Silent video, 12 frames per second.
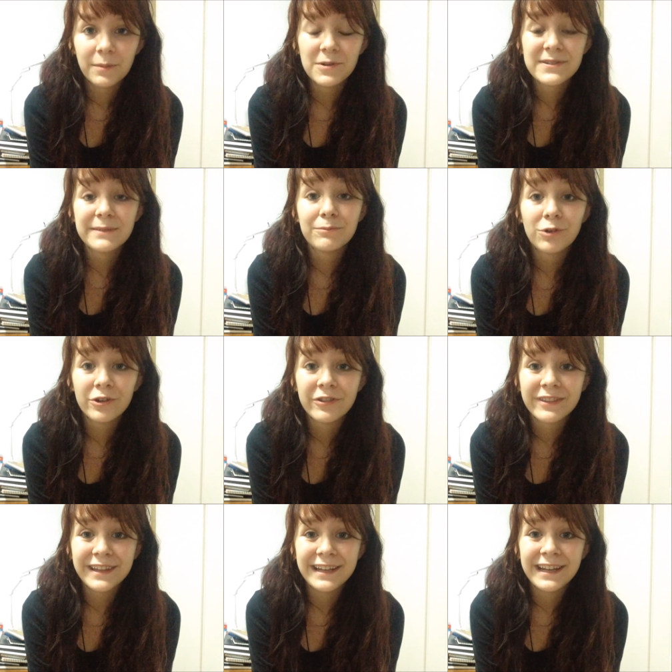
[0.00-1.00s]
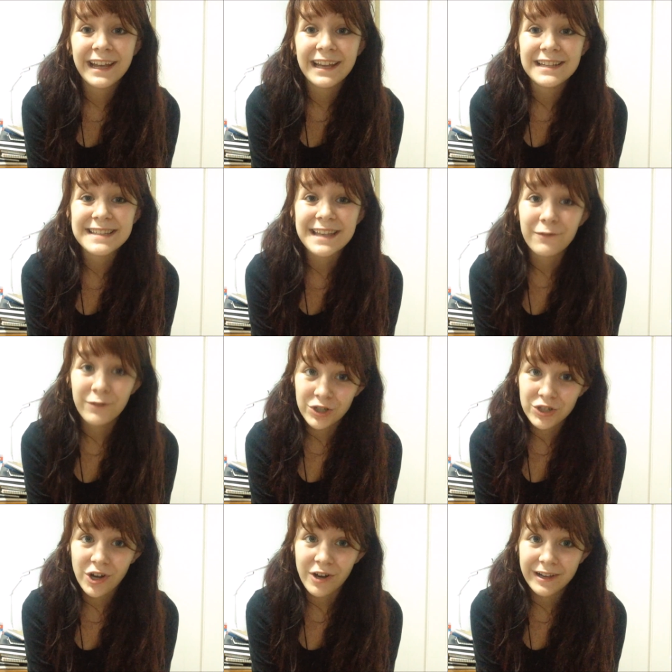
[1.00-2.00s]
The most important thing is if
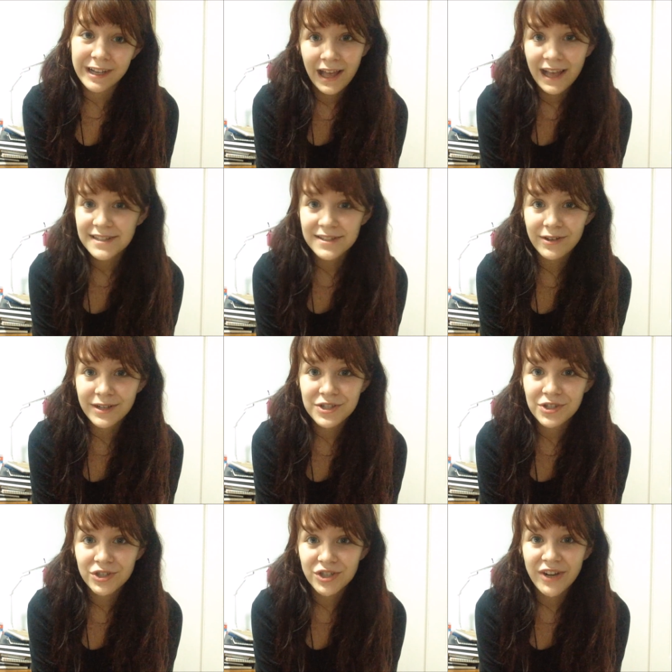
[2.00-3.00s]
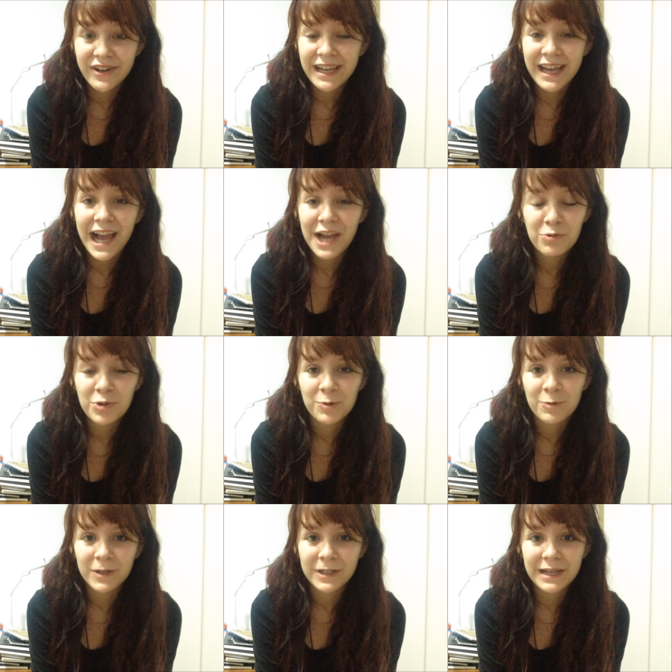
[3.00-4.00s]
you're drawing. As long as you're drawing, I
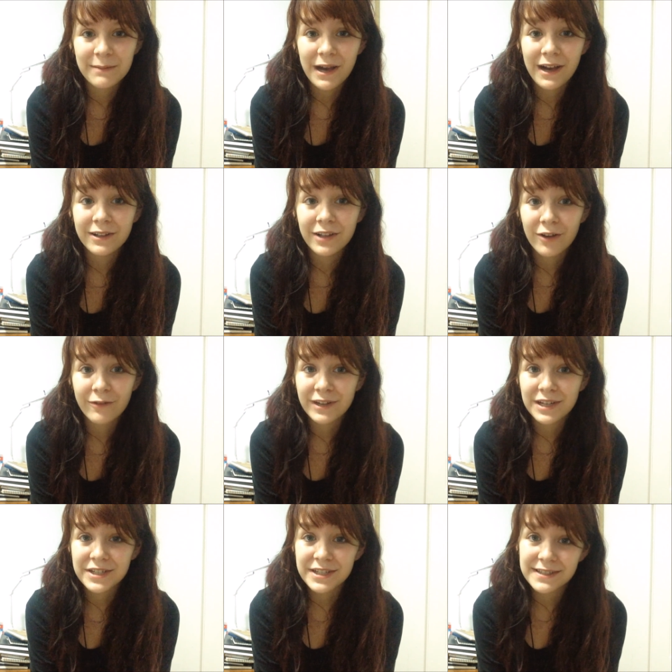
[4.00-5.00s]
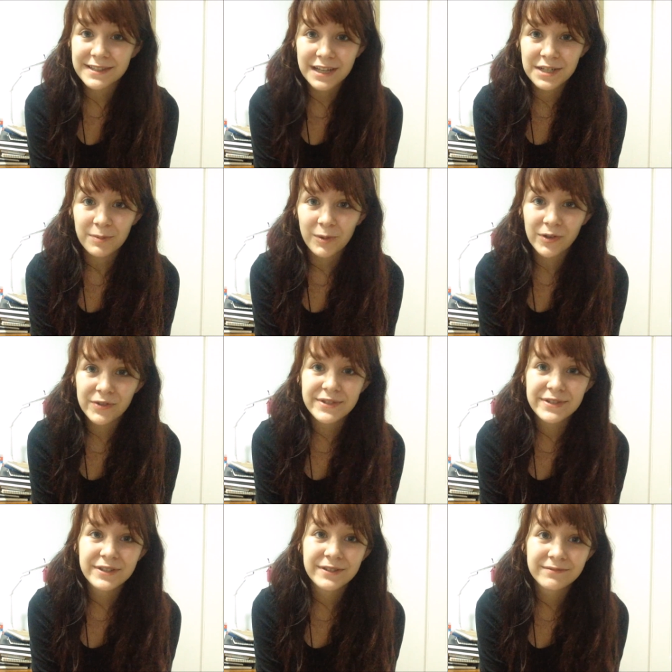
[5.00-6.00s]
wouldn't worry about not finishing
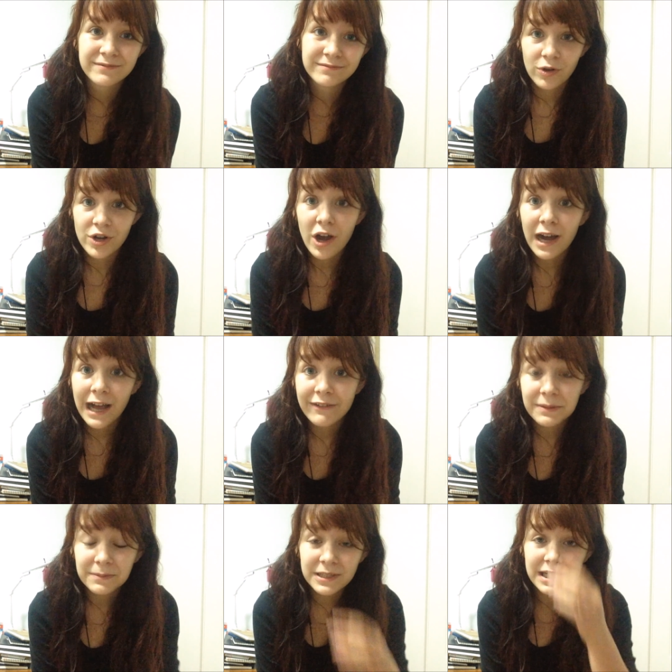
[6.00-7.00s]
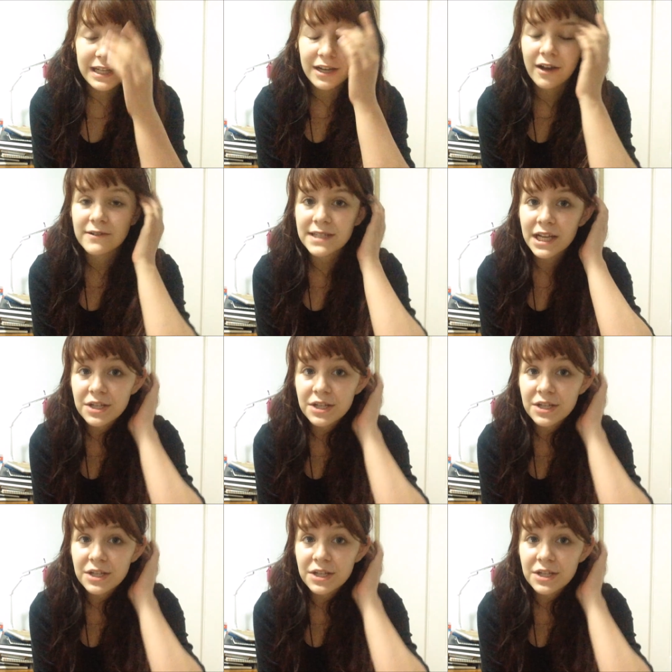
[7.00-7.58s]
sketchbooks or not having pretty enough